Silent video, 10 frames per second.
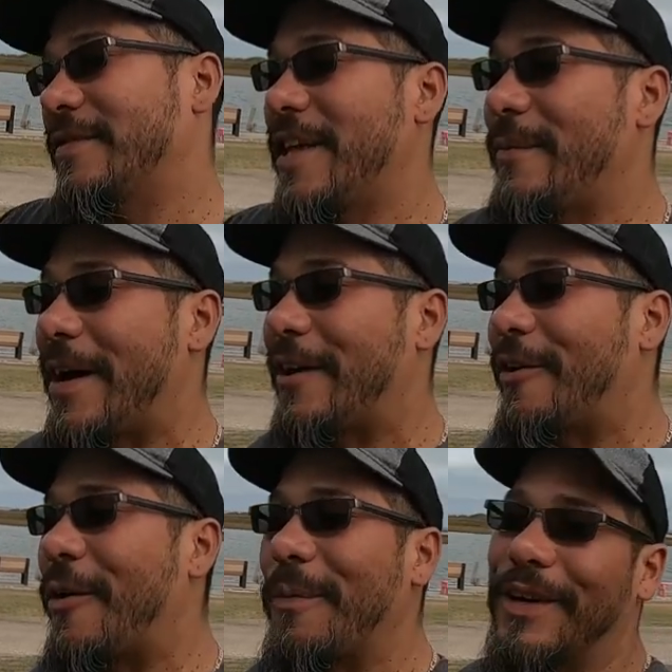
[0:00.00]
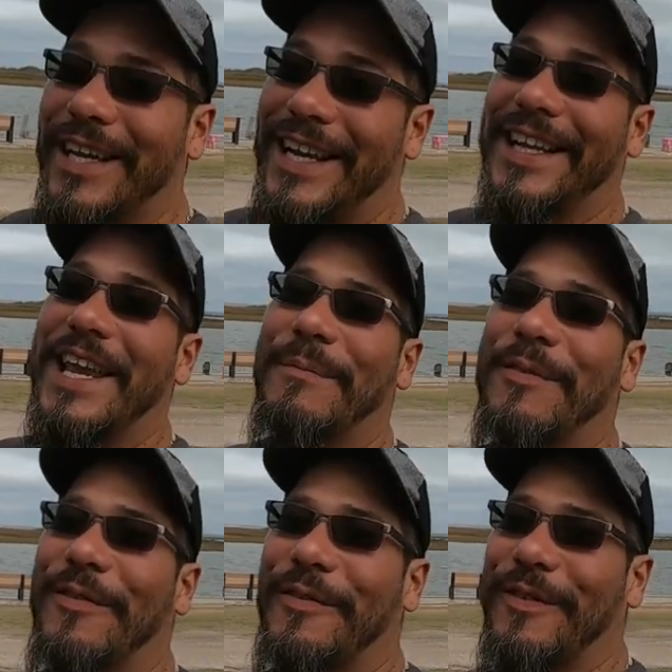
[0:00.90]
for that bottle opener and got the
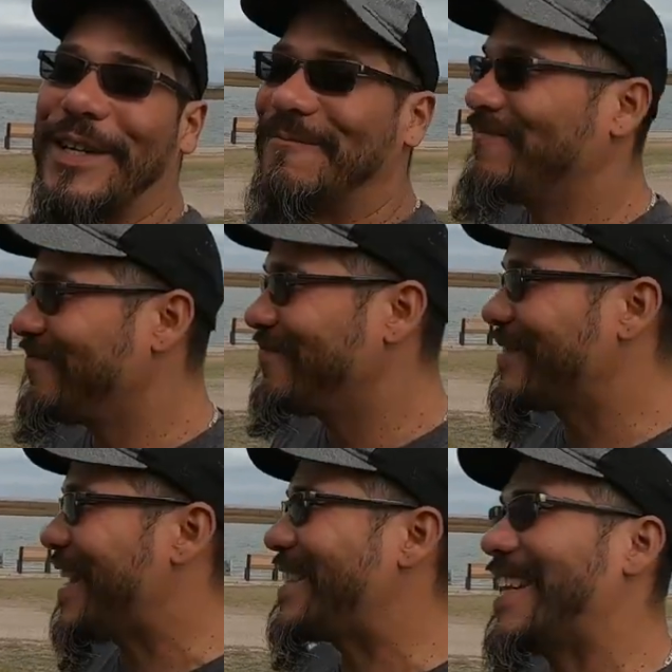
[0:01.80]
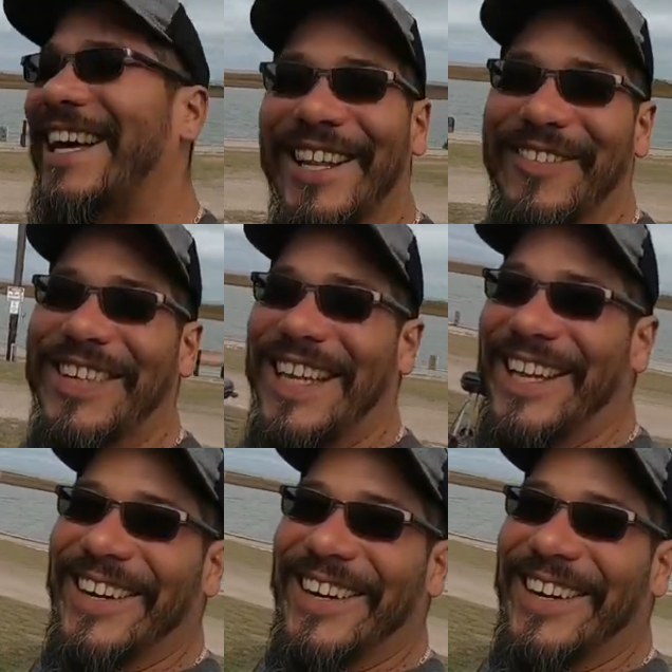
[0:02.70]
camper for free. So that's a hell of a deal.